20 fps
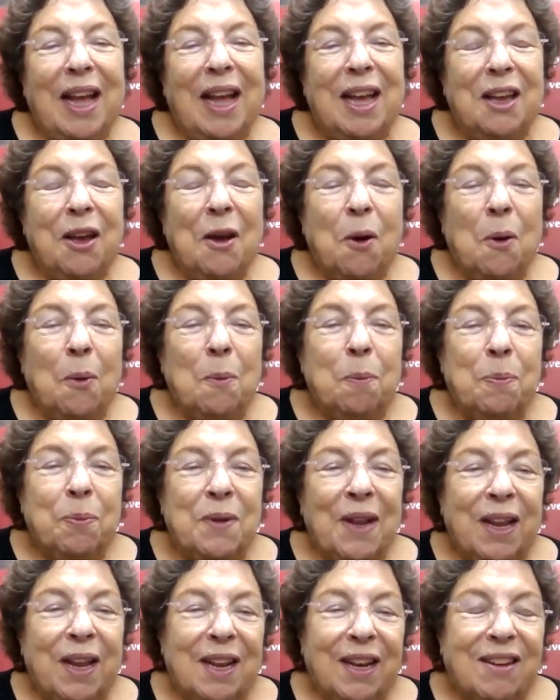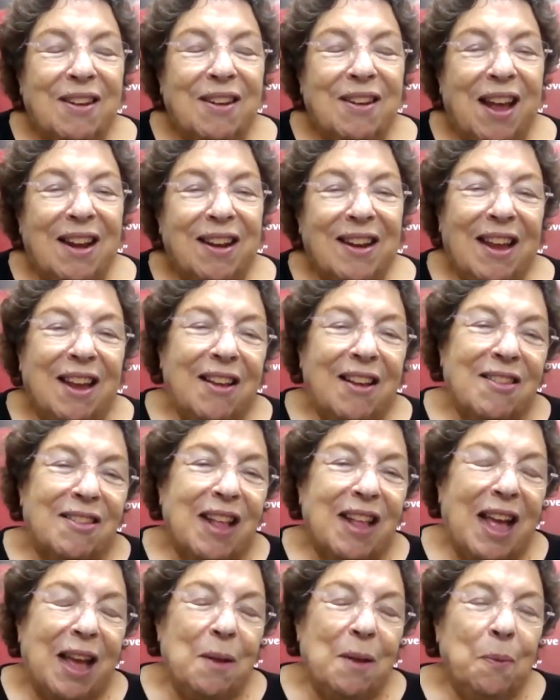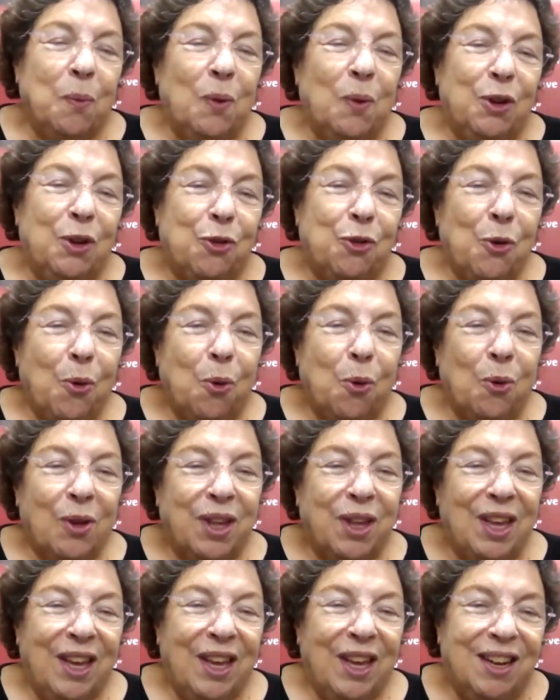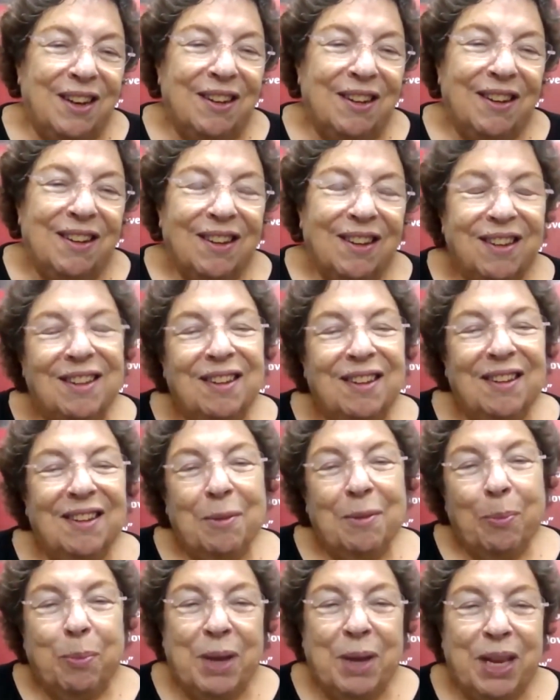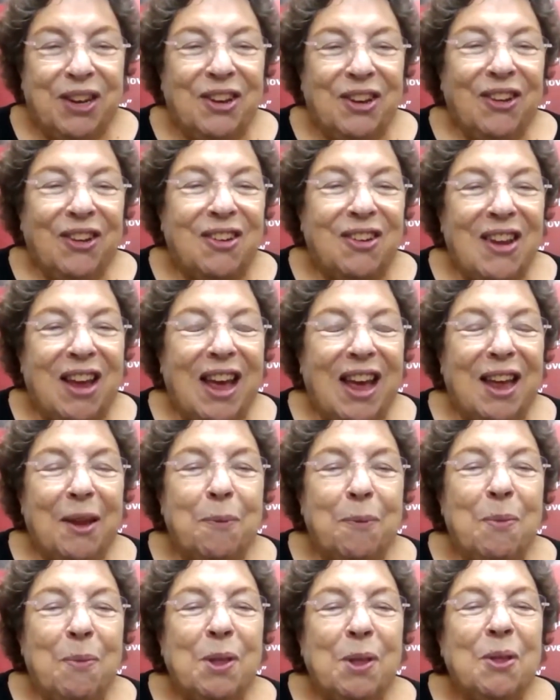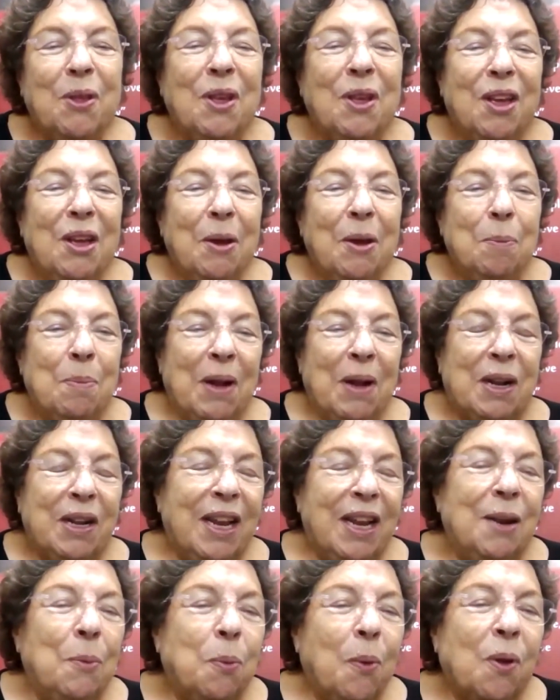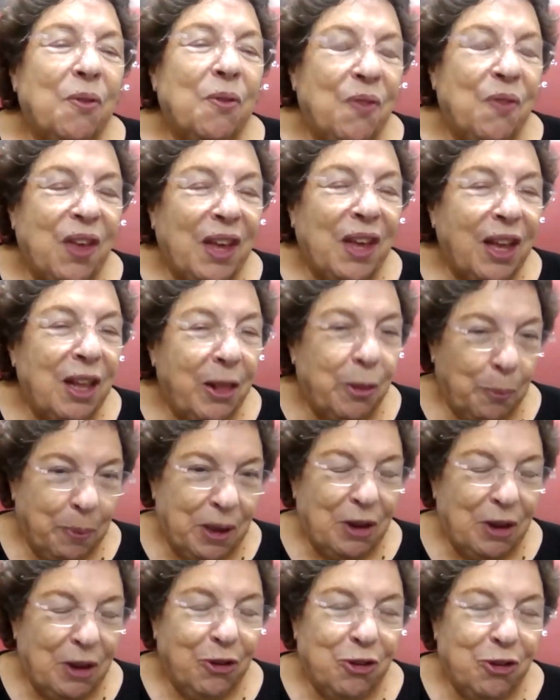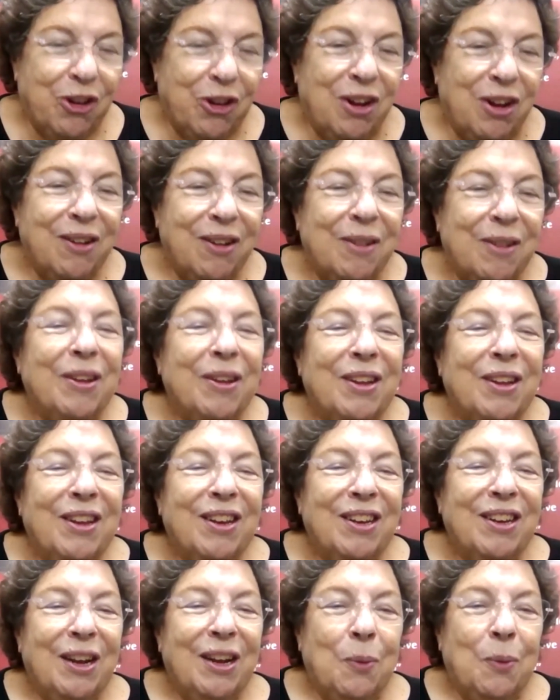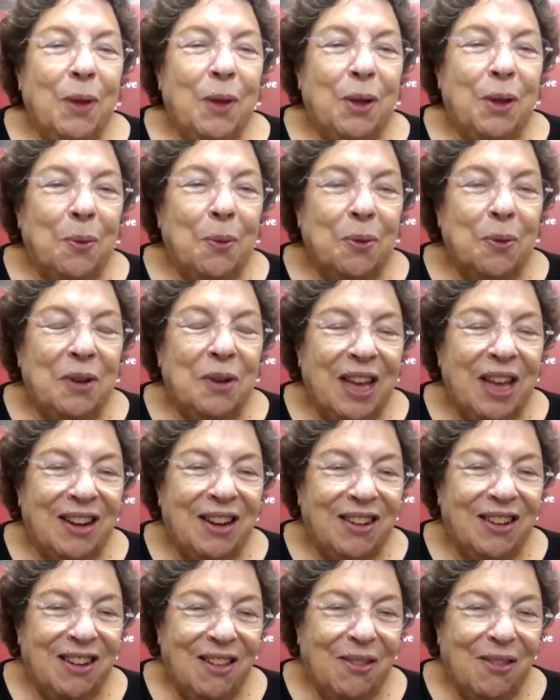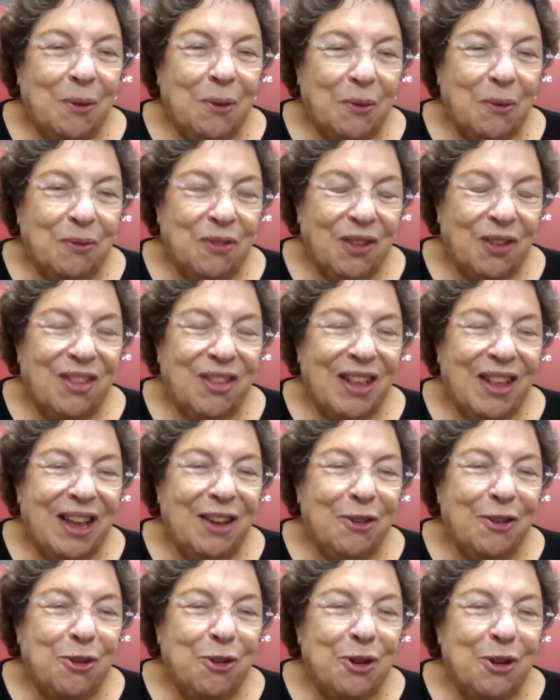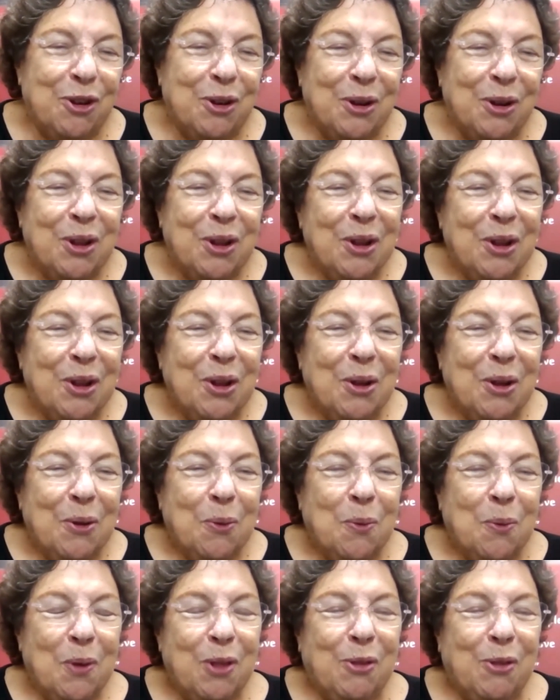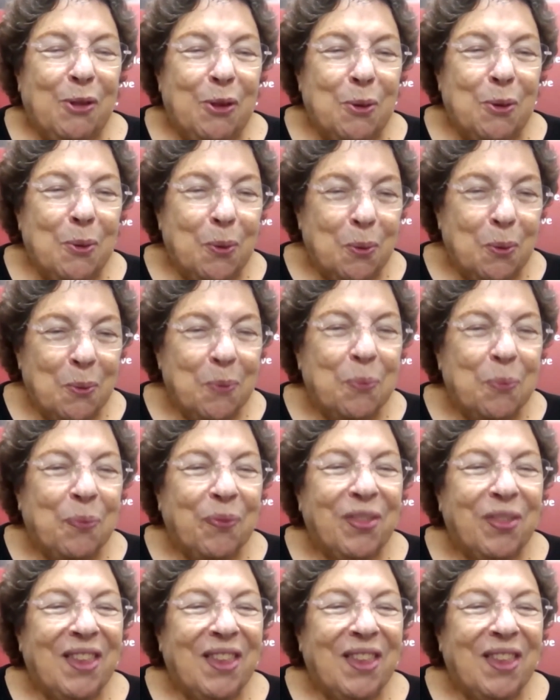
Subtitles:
I hope that next time we talk in better times. But it was very special that we could get this conversation with you,